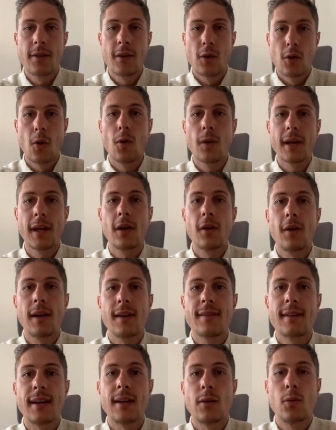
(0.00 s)
The goal here
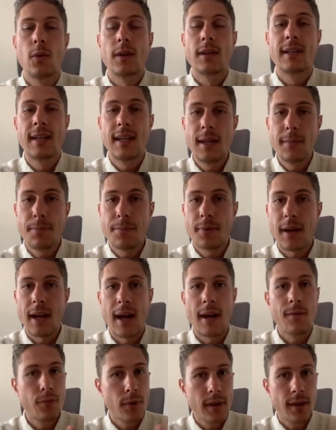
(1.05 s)
is that it will keep
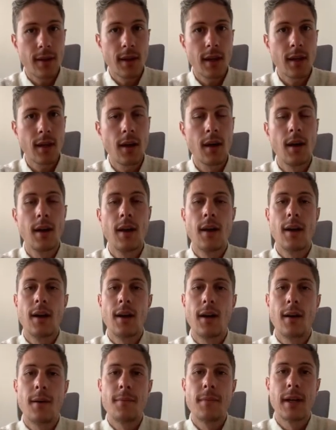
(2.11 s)
everything,
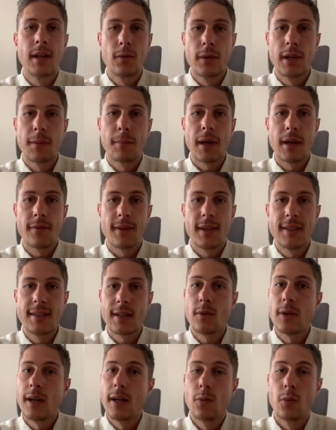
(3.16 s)
um, including my face,
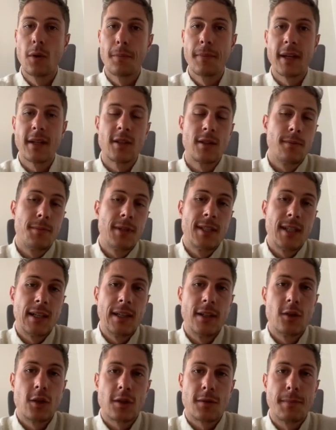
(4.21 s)
and it will
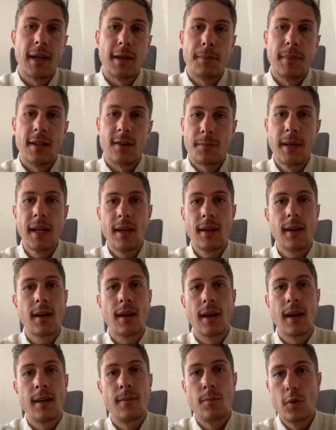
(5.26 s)
basically just make me speak
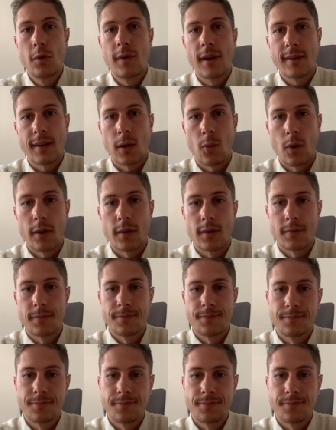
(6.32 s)
and move as I want.